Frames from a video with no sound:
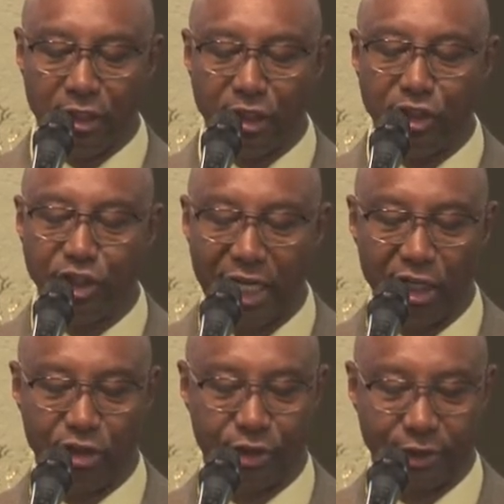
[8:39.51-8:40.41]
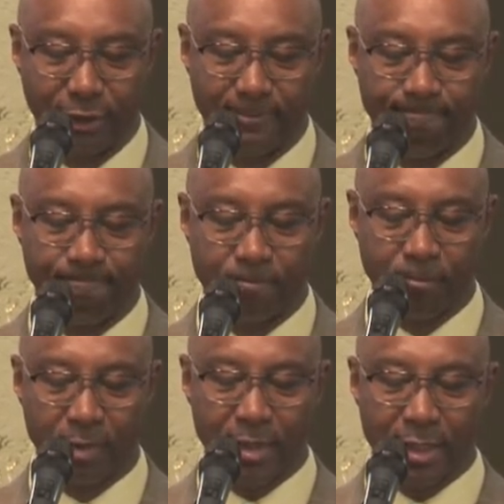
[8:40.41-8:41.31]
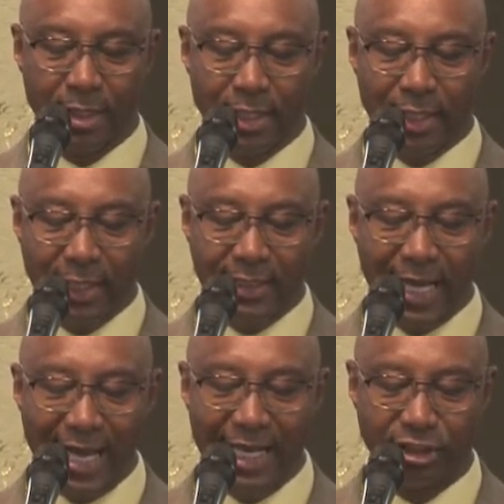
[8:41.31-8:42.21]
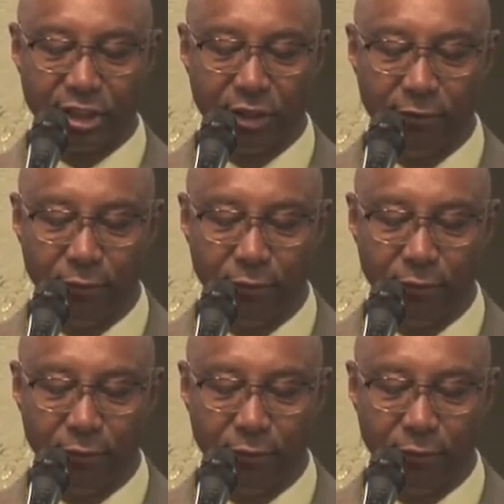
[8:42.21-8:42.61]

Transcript: the just, and asked